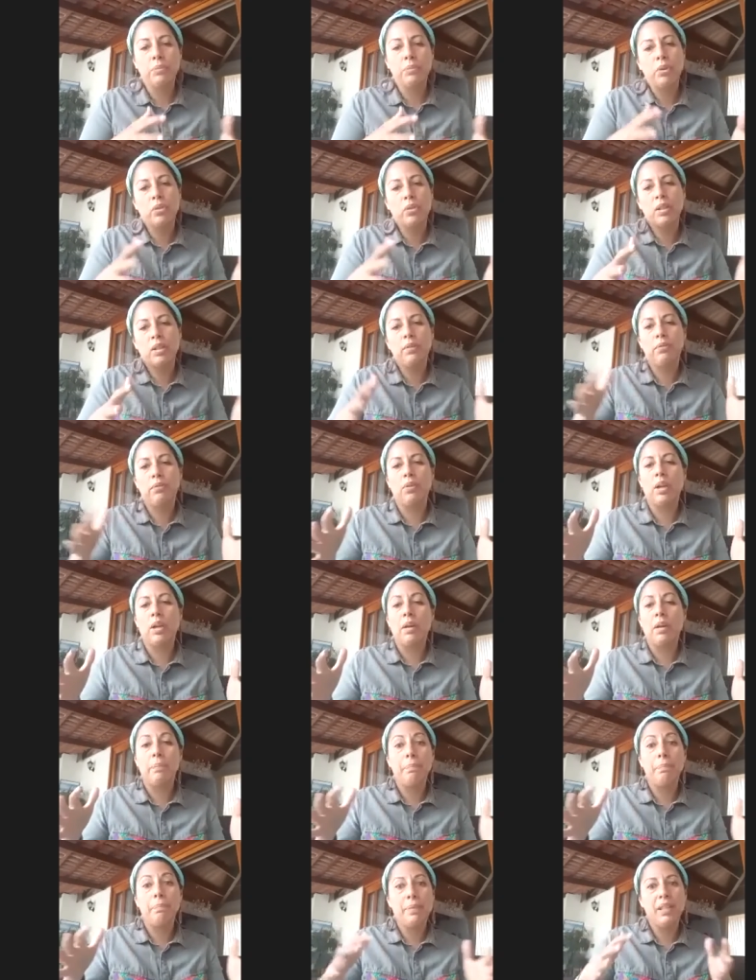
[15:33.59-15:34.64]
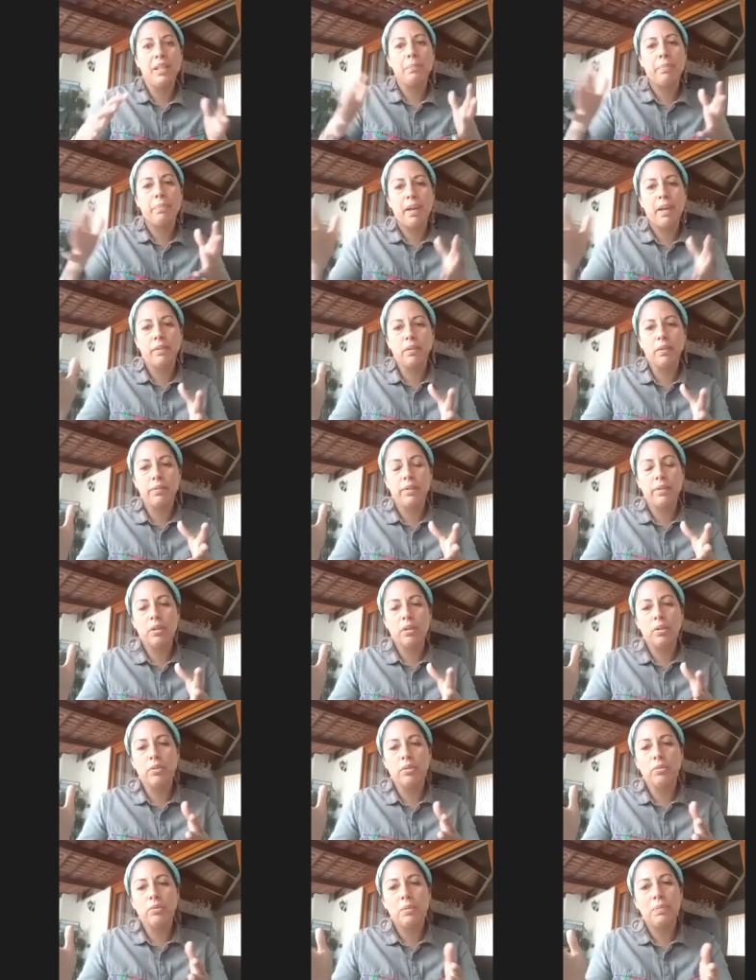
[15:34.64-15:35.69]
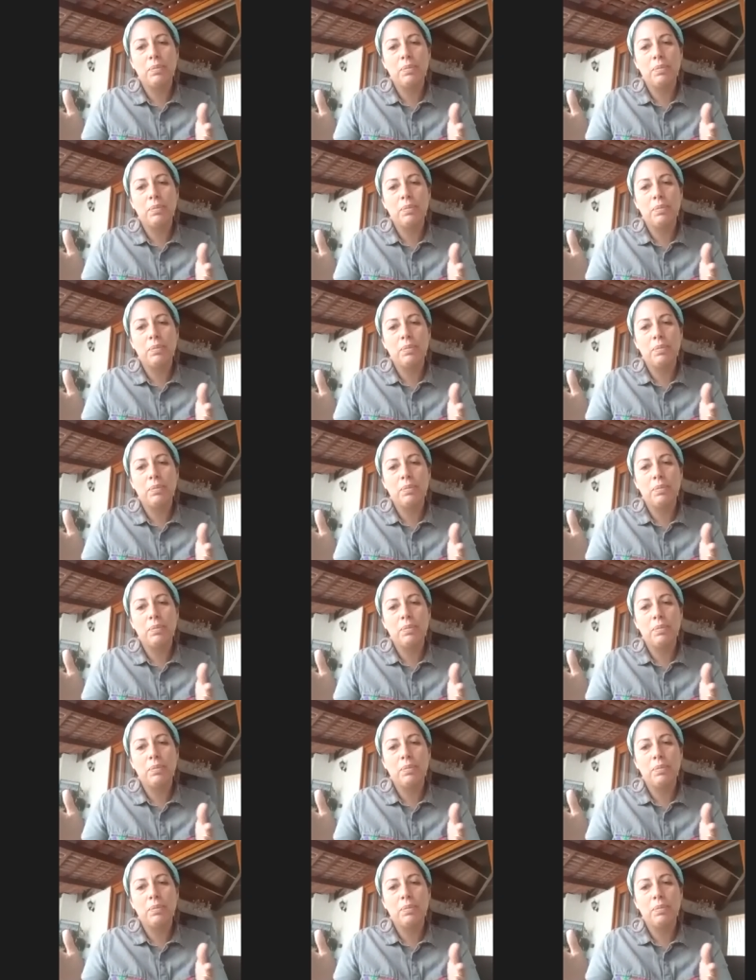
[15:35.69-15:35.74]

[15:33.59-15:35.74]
talking for a big part of the country,